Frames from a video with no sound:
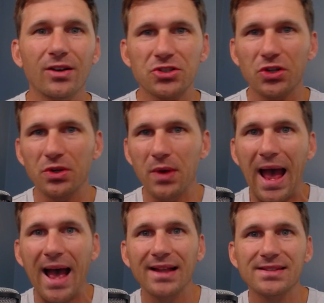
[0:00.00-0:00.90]
I'll show you
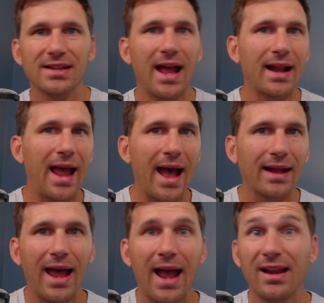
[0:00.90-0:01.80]
ads and how to ad
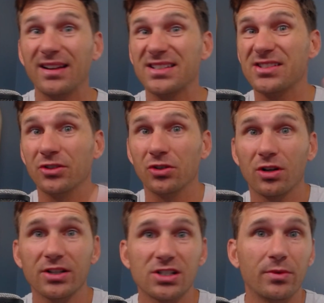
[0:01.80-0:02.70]
hack, how to steal your
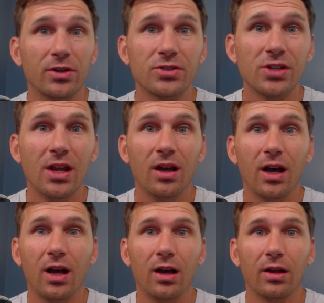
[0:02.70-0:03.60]
customers
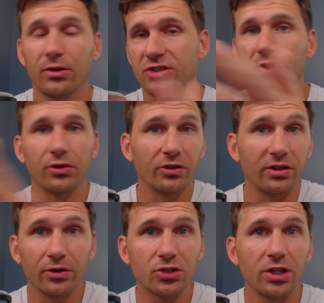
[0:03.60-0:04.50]
or steal your
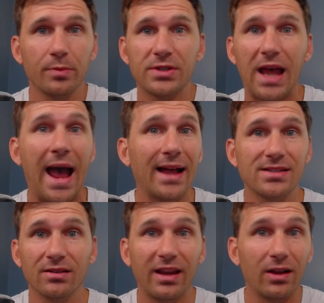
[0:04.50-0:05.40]
dealership's ads,
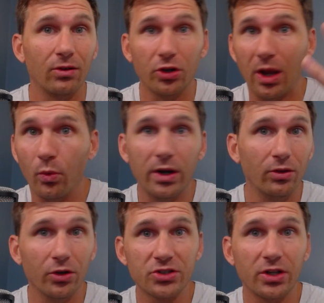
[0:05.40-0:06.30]
and take a look at what it
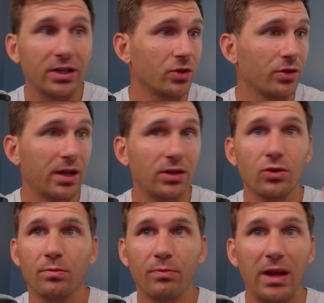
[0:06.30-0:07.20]
looks like so that you
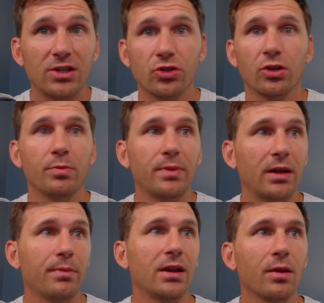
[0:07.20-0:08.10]
can make sure you're
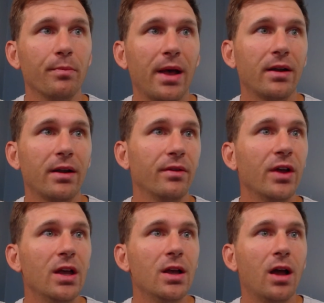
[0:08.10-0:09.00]
being competitive.
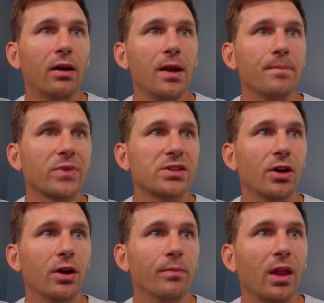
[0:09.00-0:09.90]
All right.
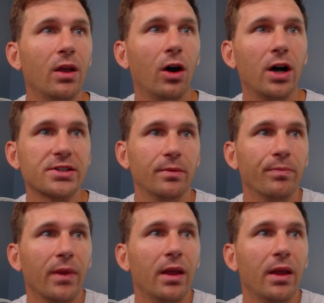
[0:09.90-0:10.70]
So awesome.